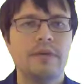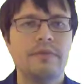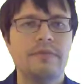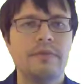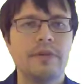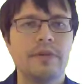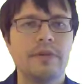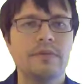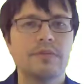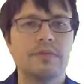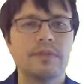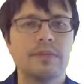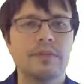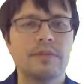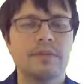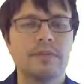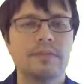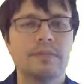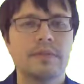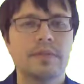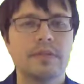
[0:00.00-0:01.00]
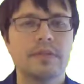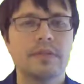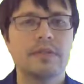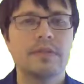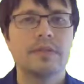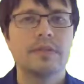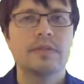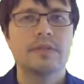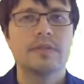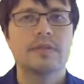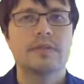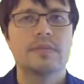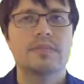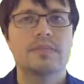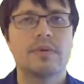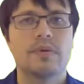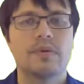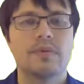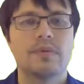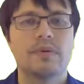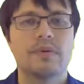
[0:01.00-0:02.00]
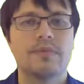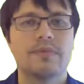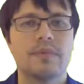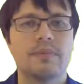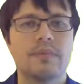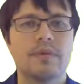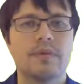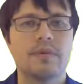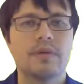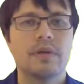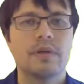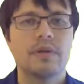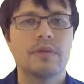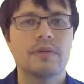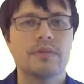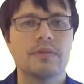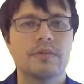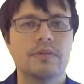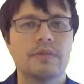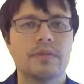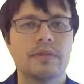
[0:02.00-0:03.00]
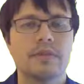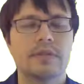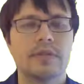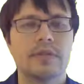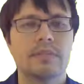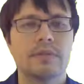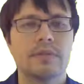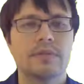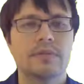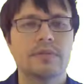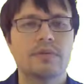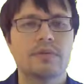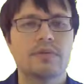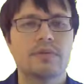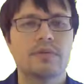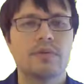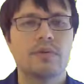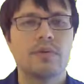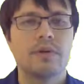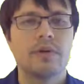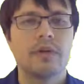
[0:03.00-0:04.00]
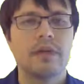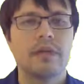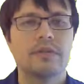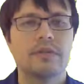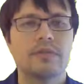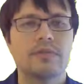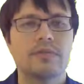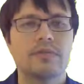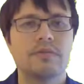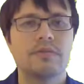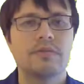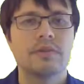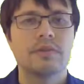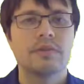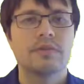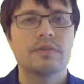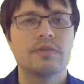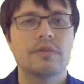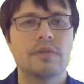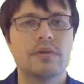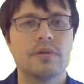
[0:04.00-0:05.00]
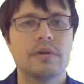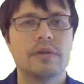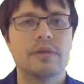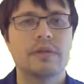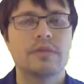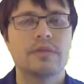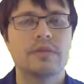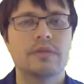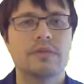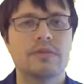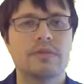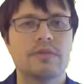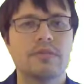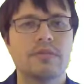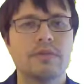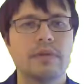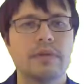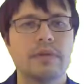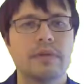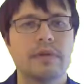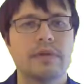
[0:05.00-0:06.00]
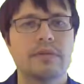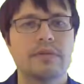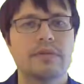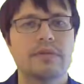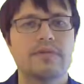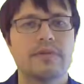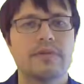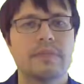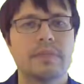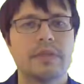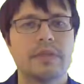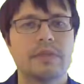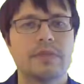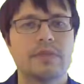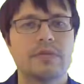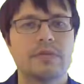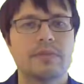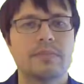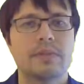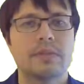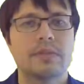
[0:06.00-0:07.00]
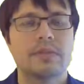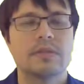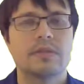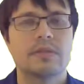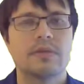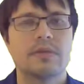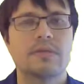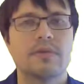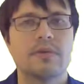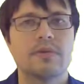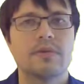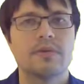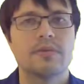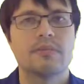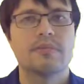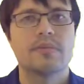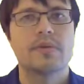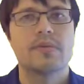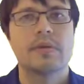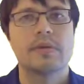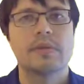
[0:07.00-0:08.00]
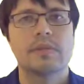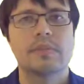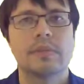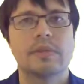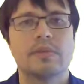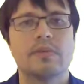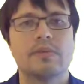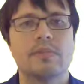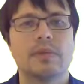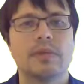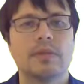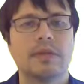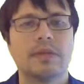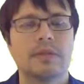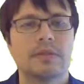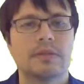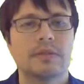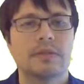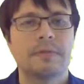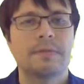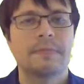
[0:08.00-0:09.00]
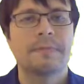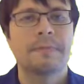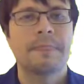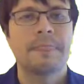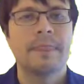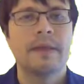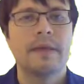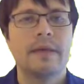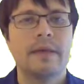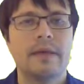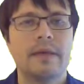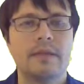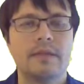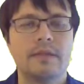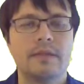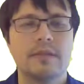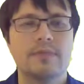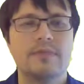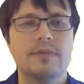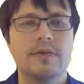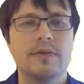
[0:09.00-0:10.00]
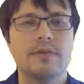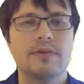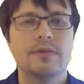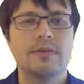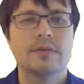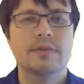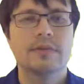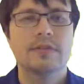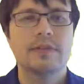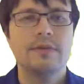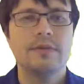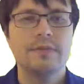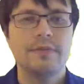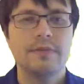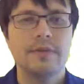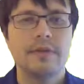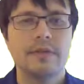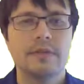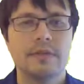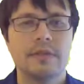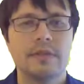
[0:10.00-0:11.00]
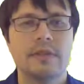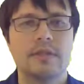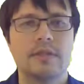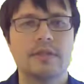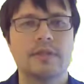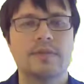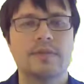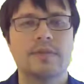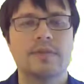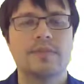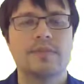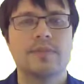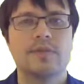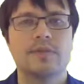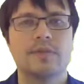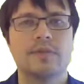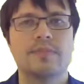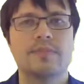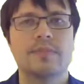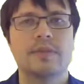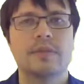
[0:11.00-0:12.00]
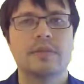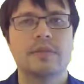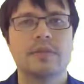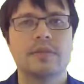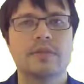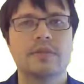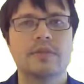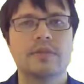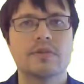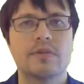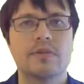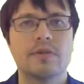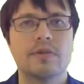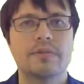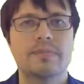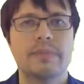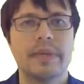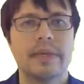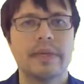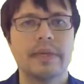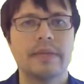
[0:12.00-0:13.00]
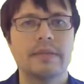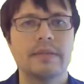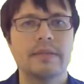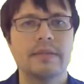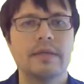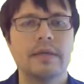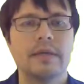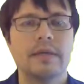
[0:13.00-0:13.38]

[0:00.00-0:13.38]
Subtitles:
we are using persistency support of the broker, so it is able to store and restore its queue and other information on a persistent volume provided by Kubernetes. And since we are using Ceph as a distributed persistent storage backend,